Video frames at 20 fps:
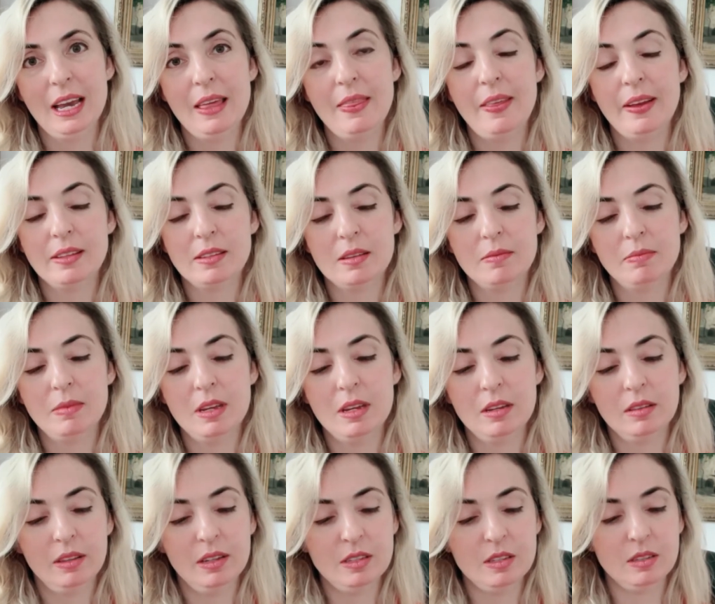That's
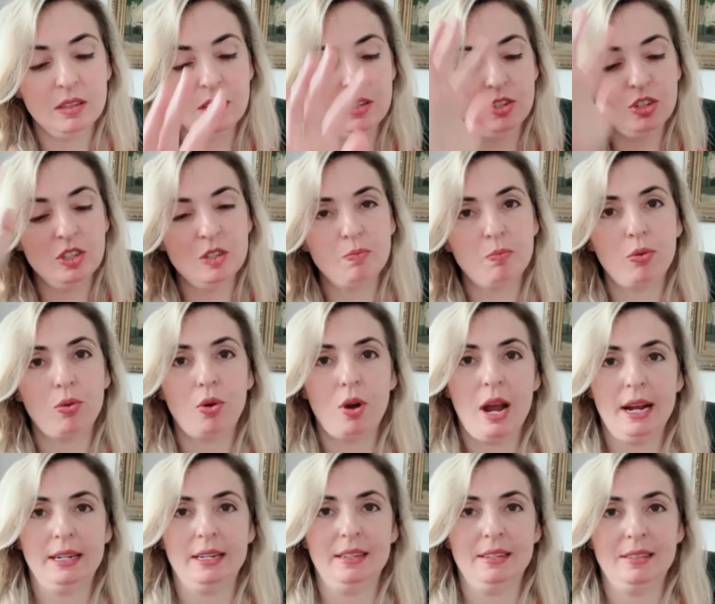something, let's just
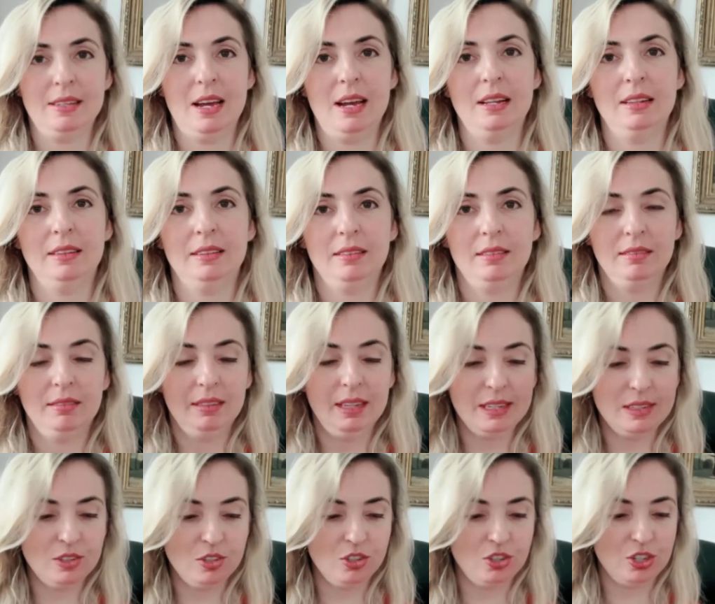practice that.
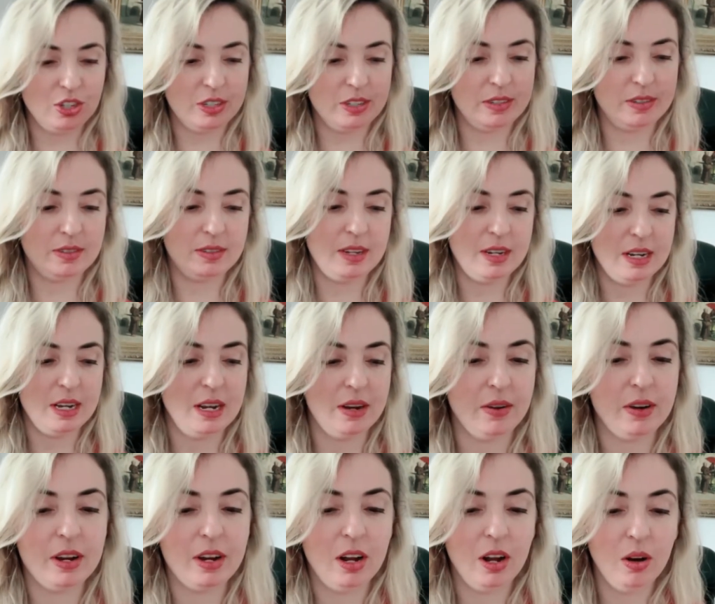Let's just sit
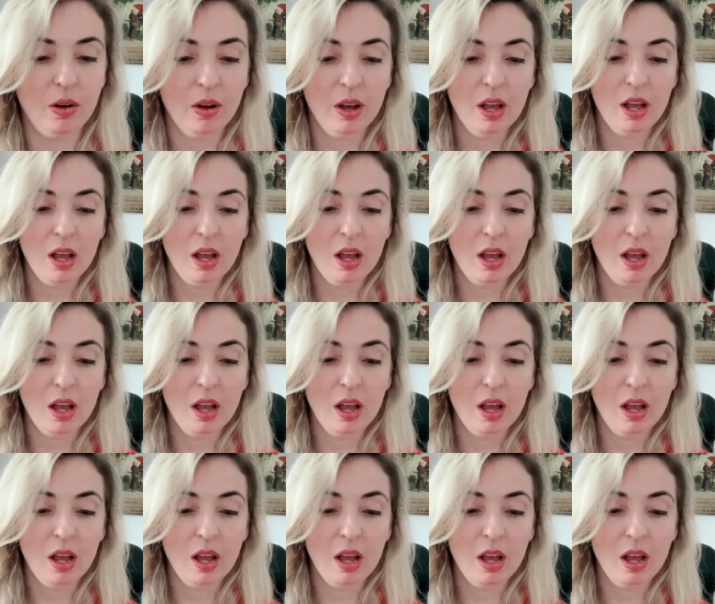here and go